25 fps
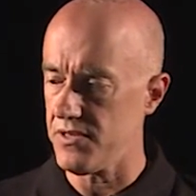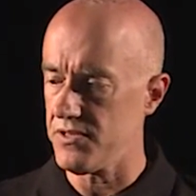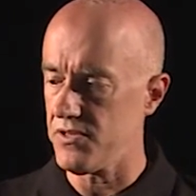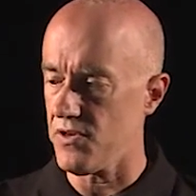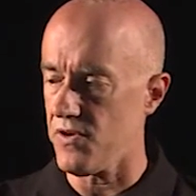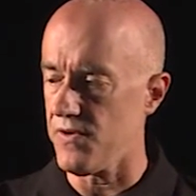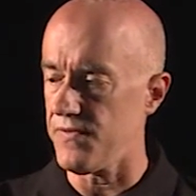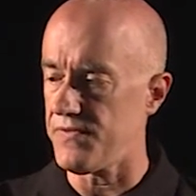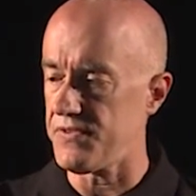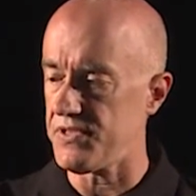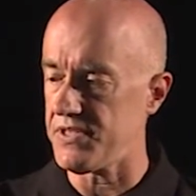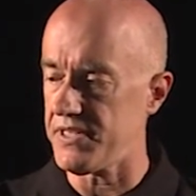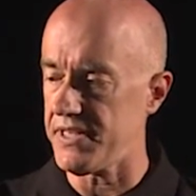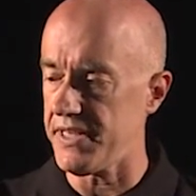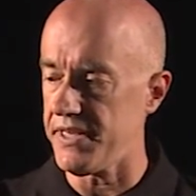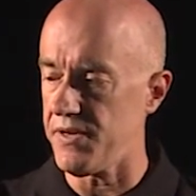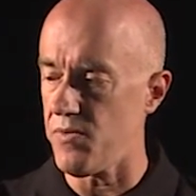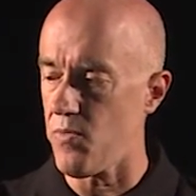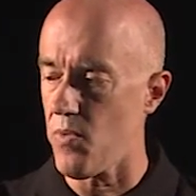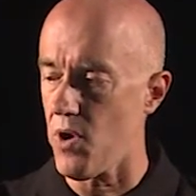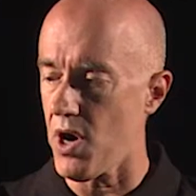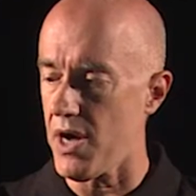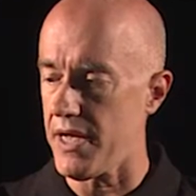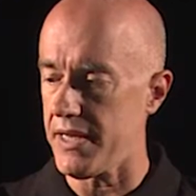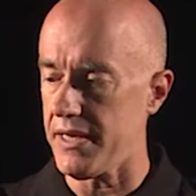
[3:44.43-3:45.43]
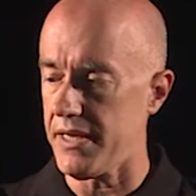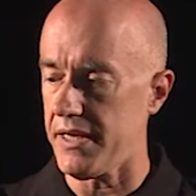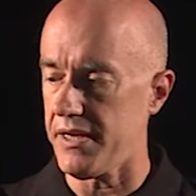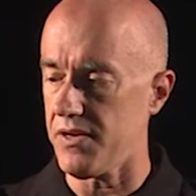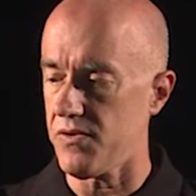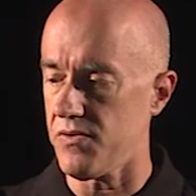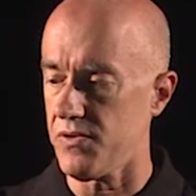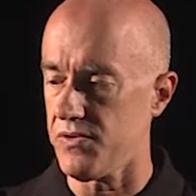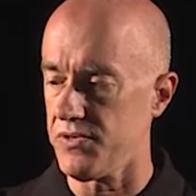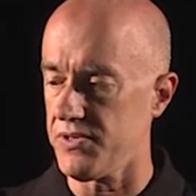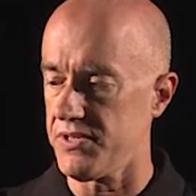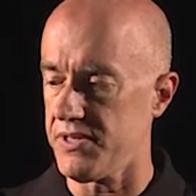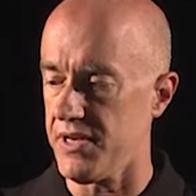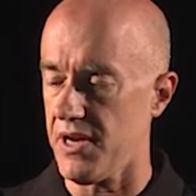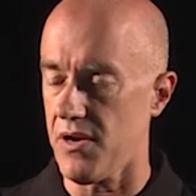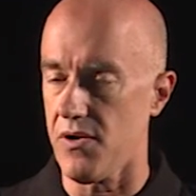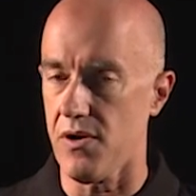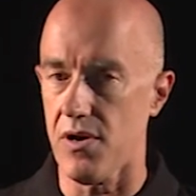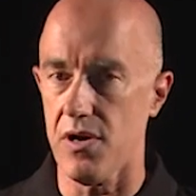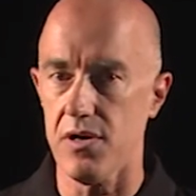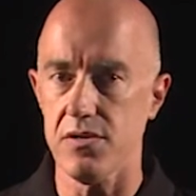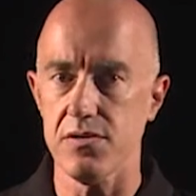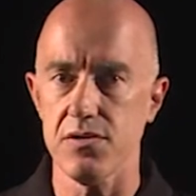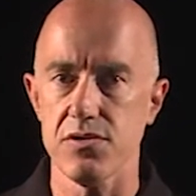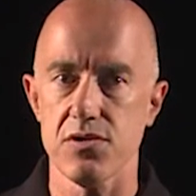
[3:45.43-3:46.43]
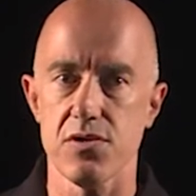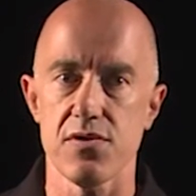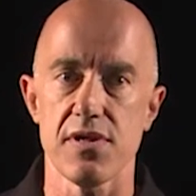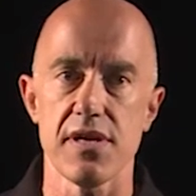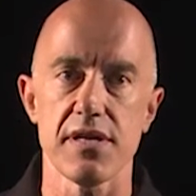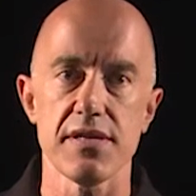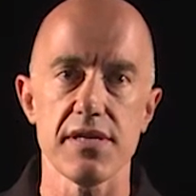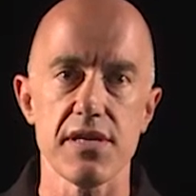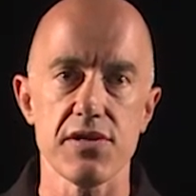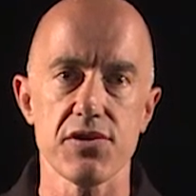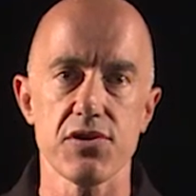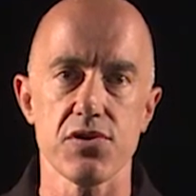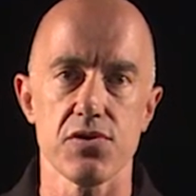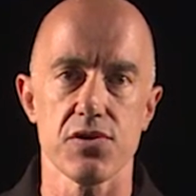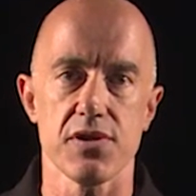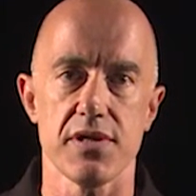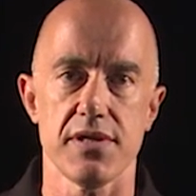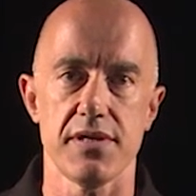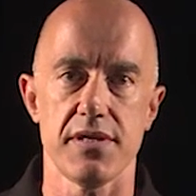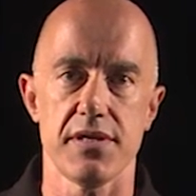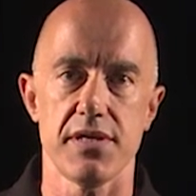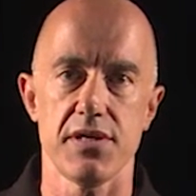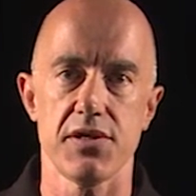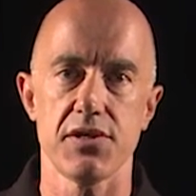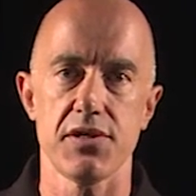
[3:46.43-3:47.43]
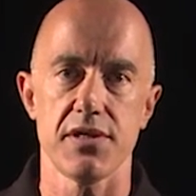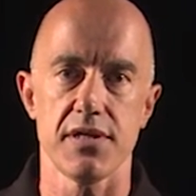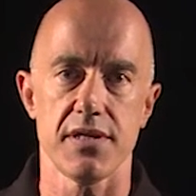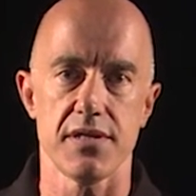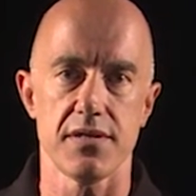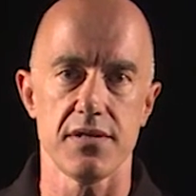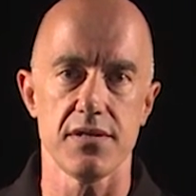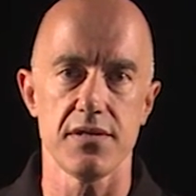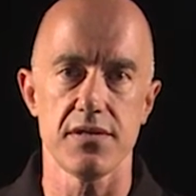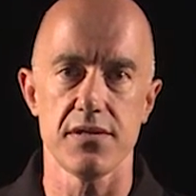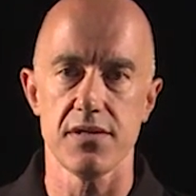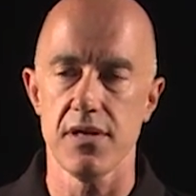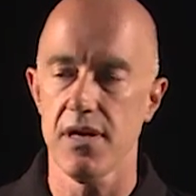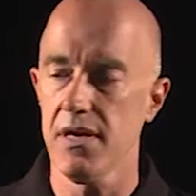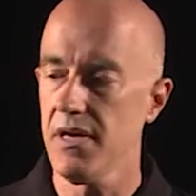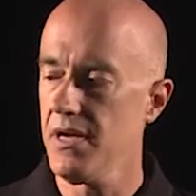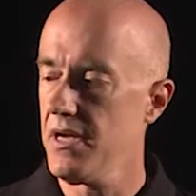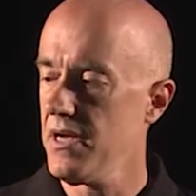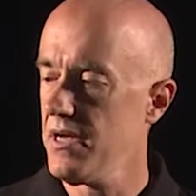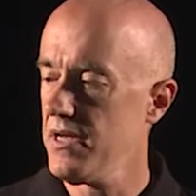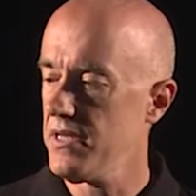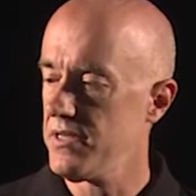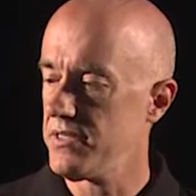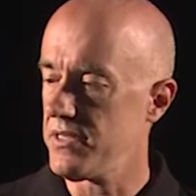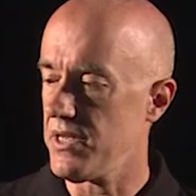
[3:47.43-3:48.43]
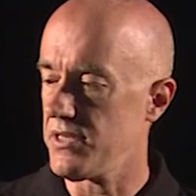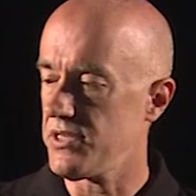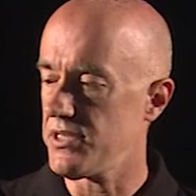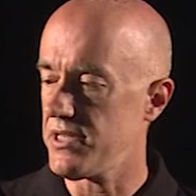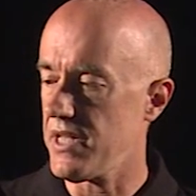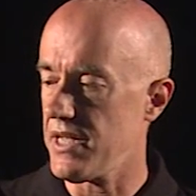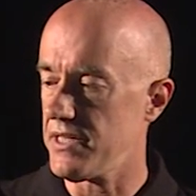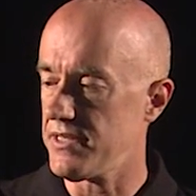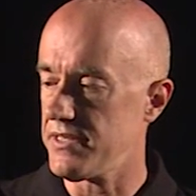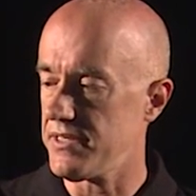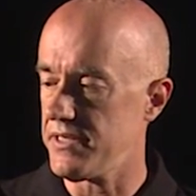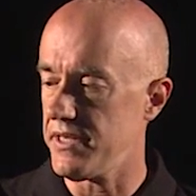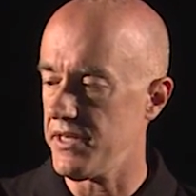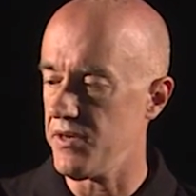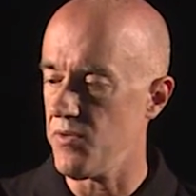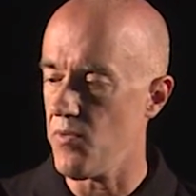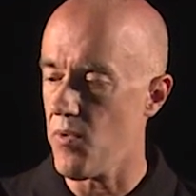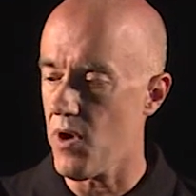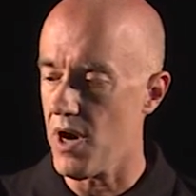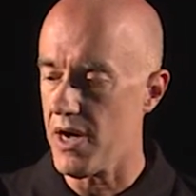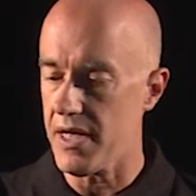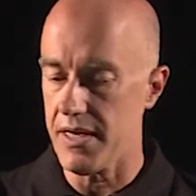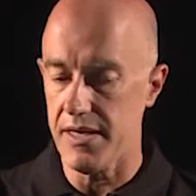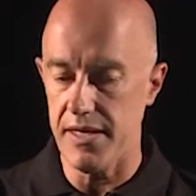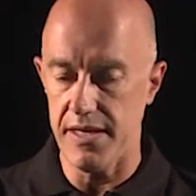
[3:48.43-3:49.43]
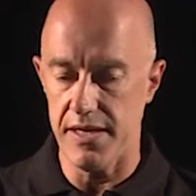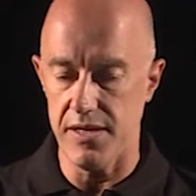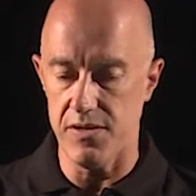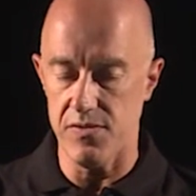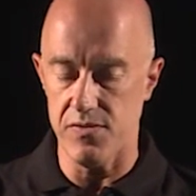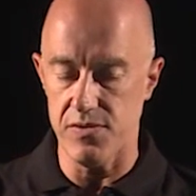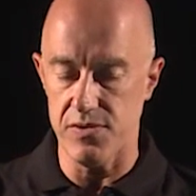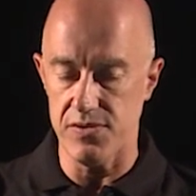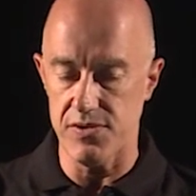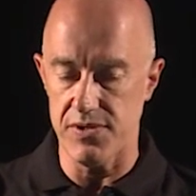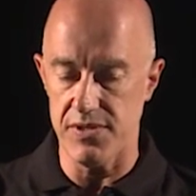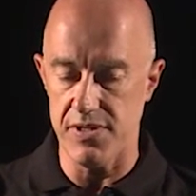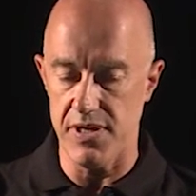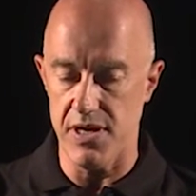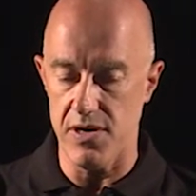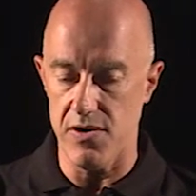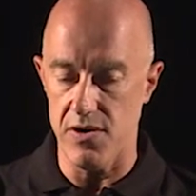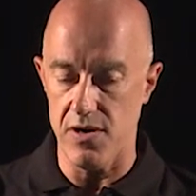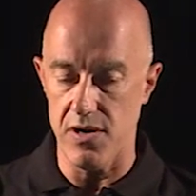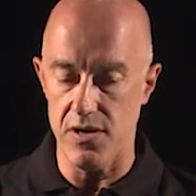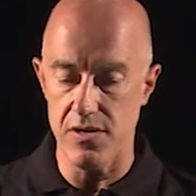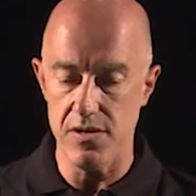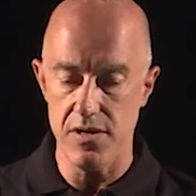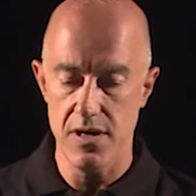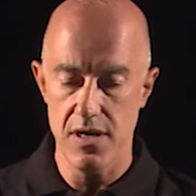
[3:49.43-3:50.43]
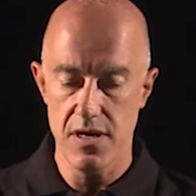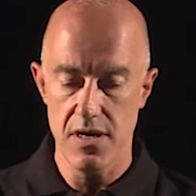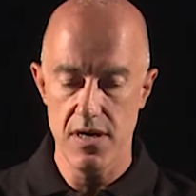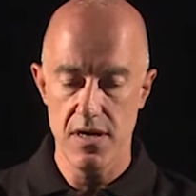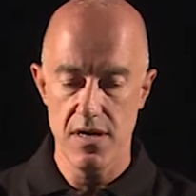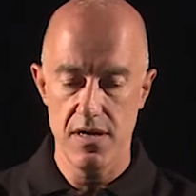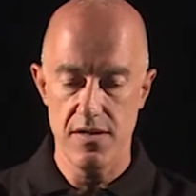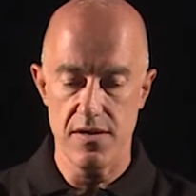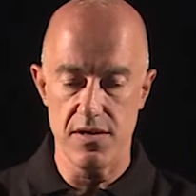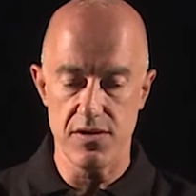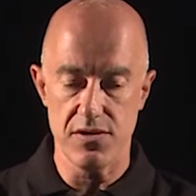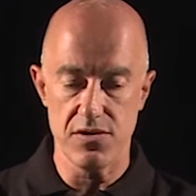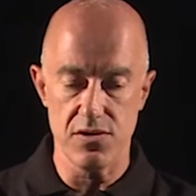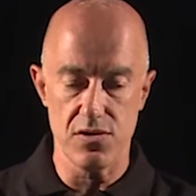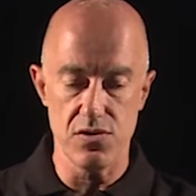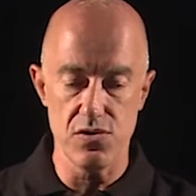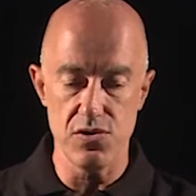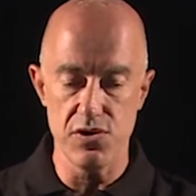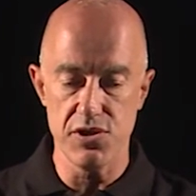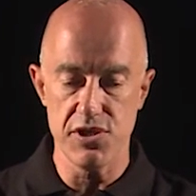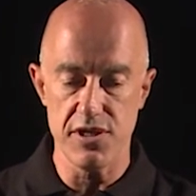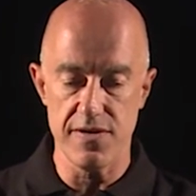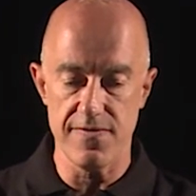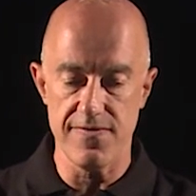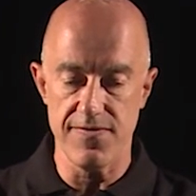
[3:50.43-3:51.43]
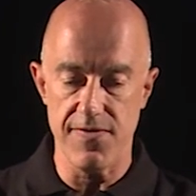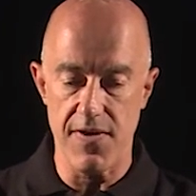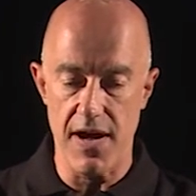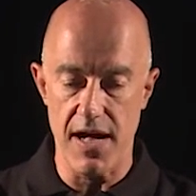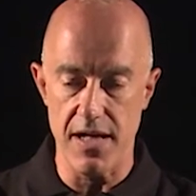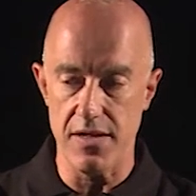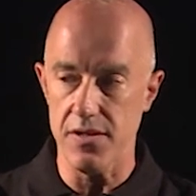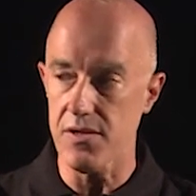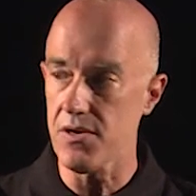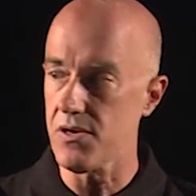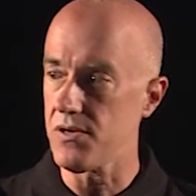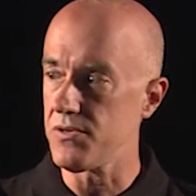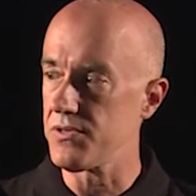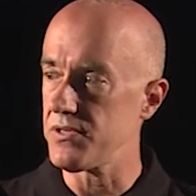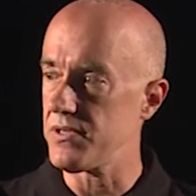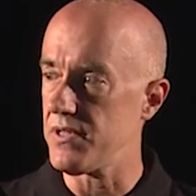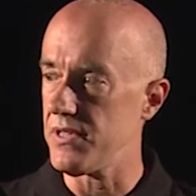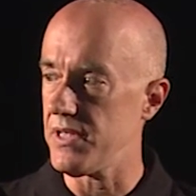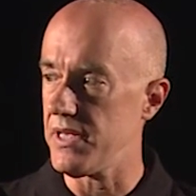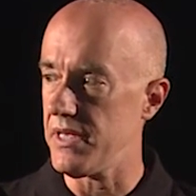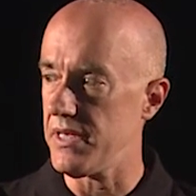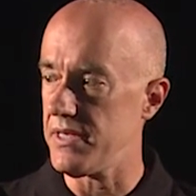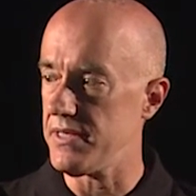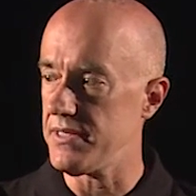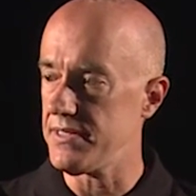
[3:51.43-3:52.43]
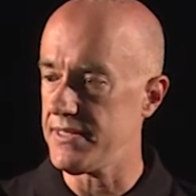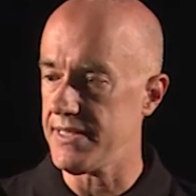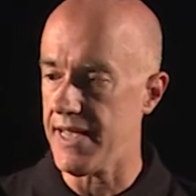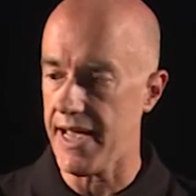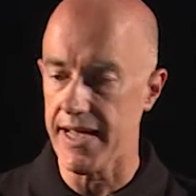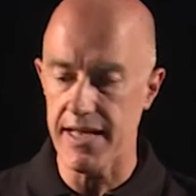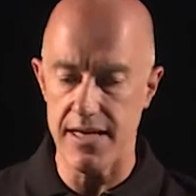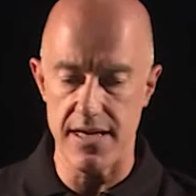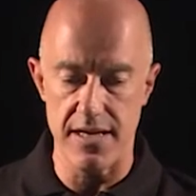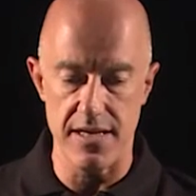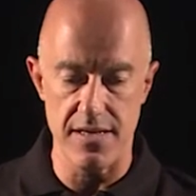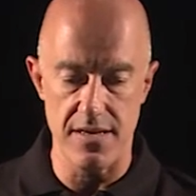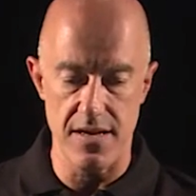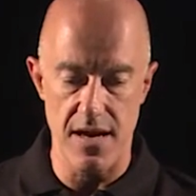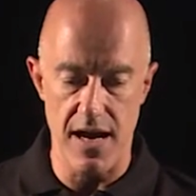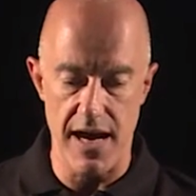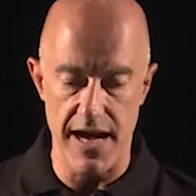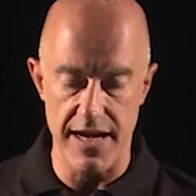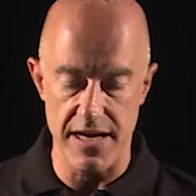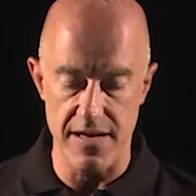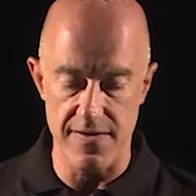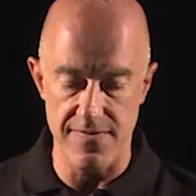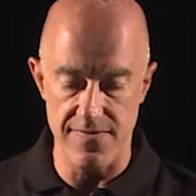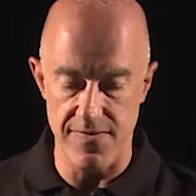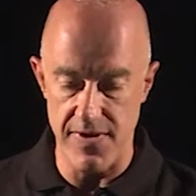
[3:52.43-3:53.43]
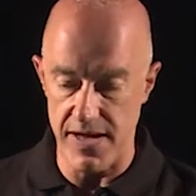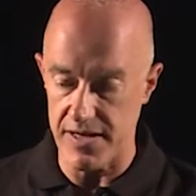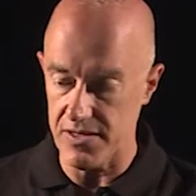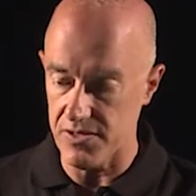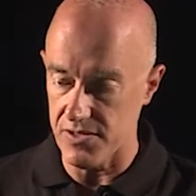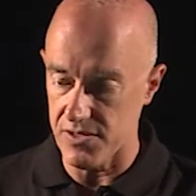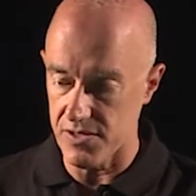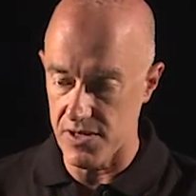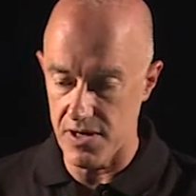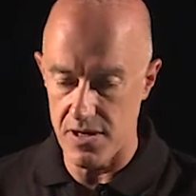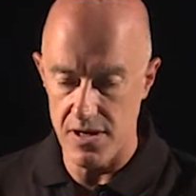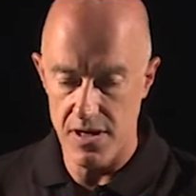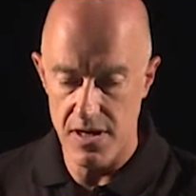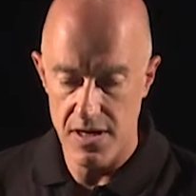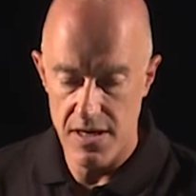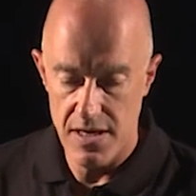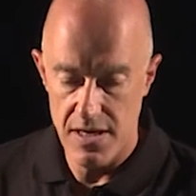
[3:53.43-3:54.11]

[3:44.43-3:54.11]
So if C1 equals 0, so the initial conditions such that C1 equals 0, the solution follows the second eigenvector.